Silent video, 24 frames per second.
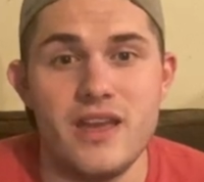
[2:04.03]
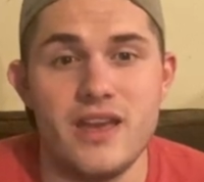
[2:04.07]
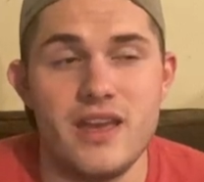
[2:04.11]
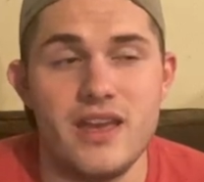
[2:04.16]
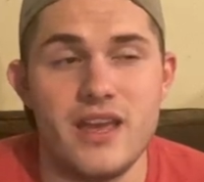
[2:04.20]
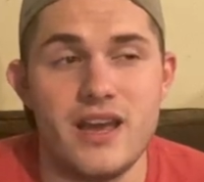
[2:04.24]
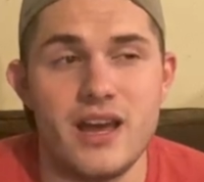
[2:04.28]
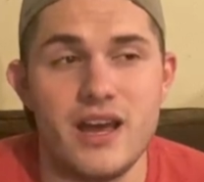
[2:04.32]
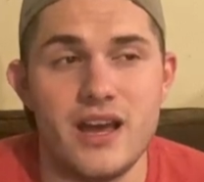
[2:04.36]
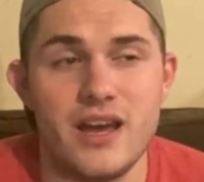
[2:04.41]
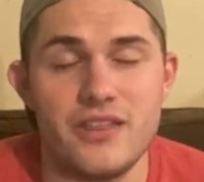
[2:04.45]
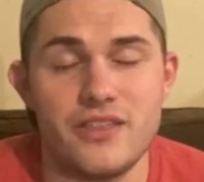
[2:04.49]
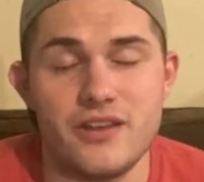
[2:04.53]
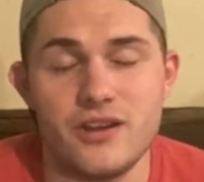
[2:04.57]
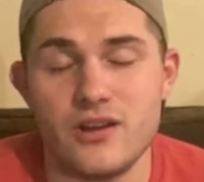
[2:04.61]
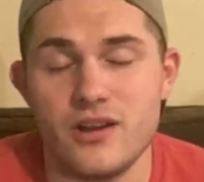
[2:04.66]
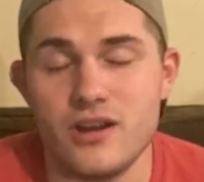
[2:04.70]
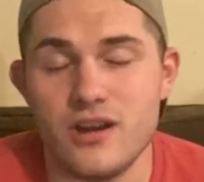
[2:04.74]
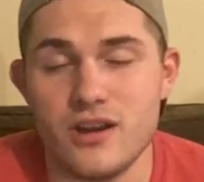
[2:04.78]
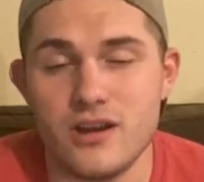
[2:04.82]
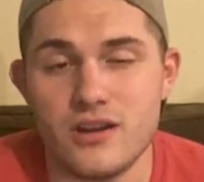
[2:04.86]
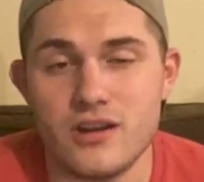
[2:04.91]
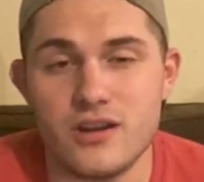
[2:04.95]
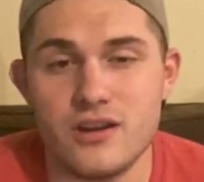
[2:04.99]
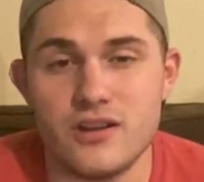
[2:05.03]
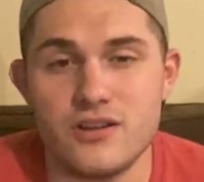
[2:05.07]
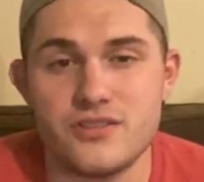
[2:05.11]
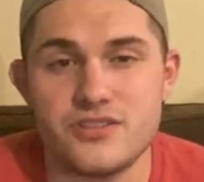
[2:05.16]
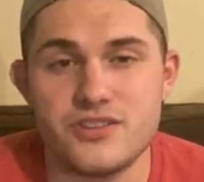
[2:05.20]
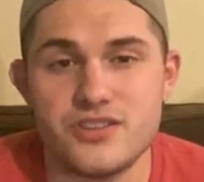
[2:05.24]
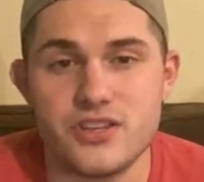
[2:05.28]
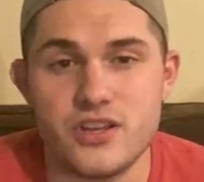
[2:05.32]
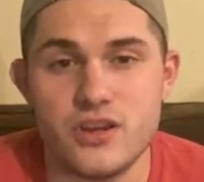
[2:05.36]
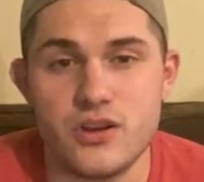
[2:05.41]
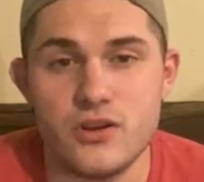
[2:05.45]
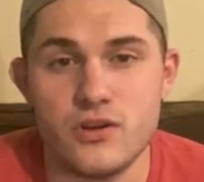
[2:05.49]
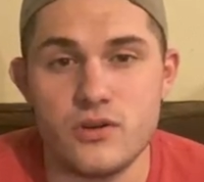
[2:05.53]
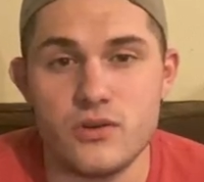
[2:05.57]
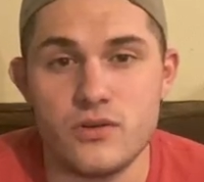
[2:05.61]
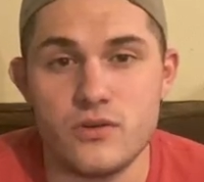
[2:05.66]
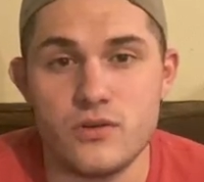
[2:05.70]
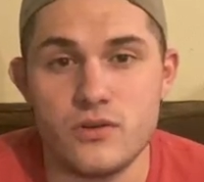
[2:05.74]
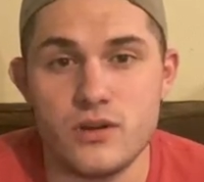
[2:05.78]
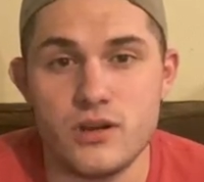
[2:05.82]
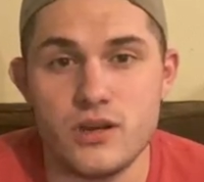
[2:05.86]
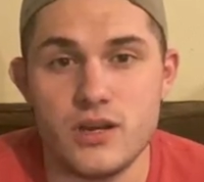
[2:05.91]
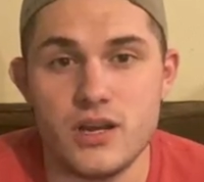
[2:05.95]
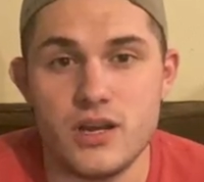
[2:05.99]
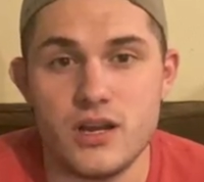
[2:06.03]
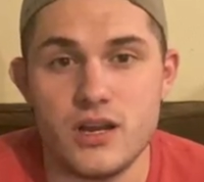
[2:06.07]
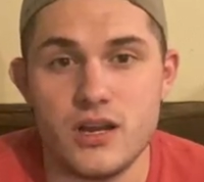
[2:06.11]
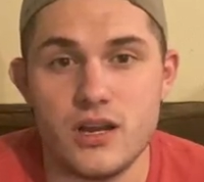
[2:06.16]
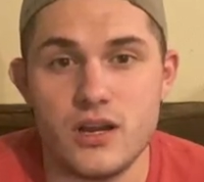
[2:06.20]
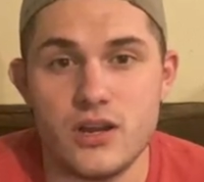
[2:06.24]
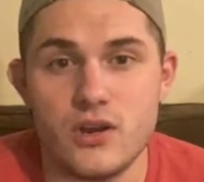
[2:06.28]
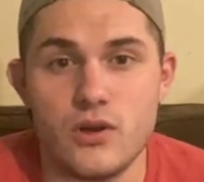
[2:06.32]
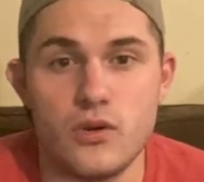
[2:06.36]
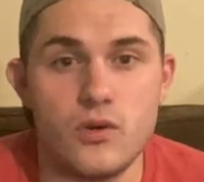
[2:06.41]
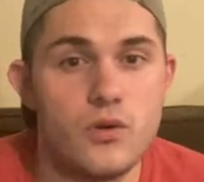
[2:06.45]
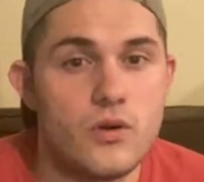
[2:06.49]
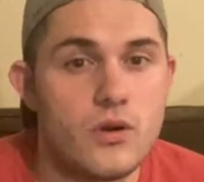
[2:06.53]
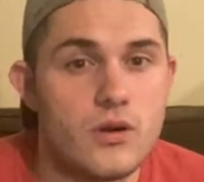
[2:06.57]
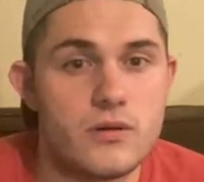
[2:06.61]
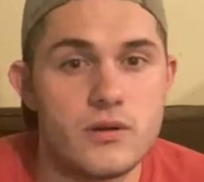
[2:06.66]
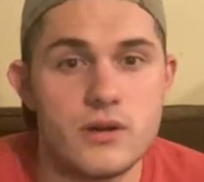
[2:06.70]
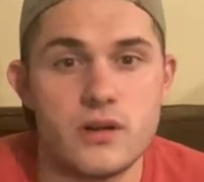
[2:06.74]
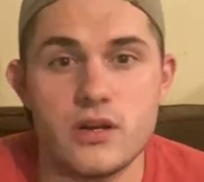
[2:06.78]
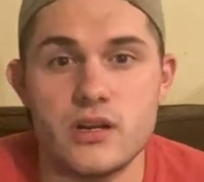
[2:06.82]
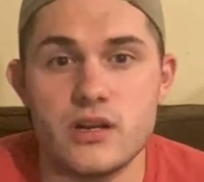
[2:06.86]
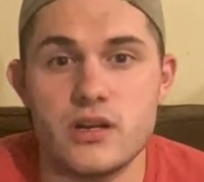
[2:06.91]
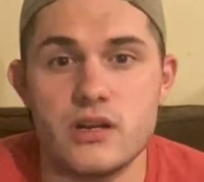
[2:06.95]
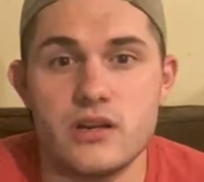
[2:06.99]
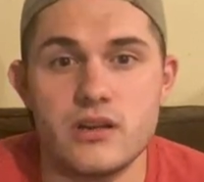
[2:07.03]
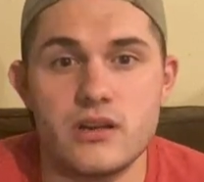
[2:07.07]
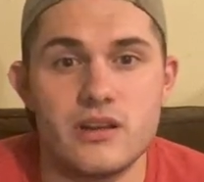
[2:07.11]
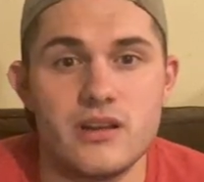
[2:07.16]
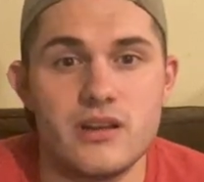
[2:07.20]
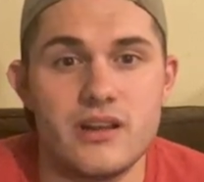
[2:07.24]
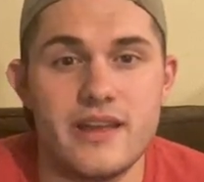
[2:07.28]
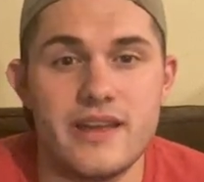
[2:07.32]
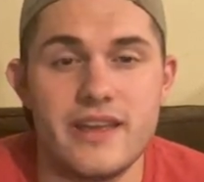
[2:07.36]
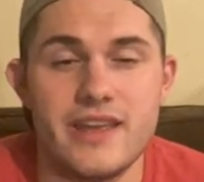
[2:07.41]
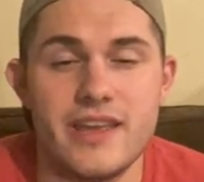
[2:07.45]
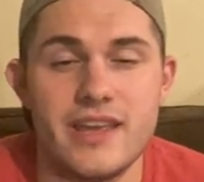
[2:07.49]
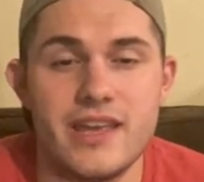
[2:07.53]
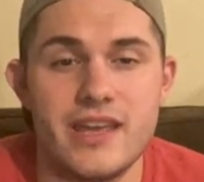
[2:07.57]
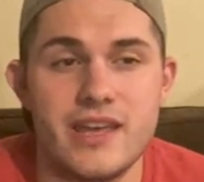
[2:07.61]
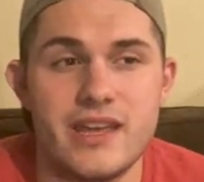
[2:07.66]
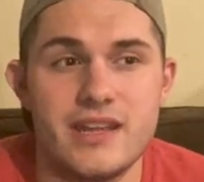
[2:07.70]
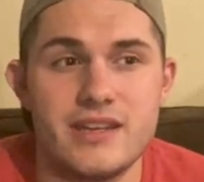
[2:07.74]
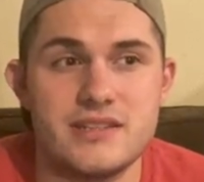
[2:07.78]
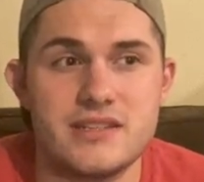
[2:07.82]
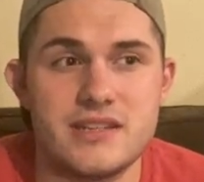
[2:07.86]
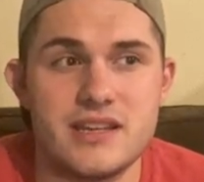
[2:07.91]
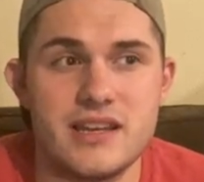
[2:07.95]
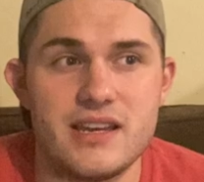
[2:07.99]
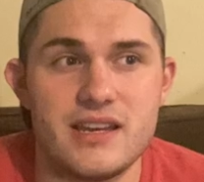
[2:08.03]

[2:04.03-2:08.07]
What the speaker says: There are also horror and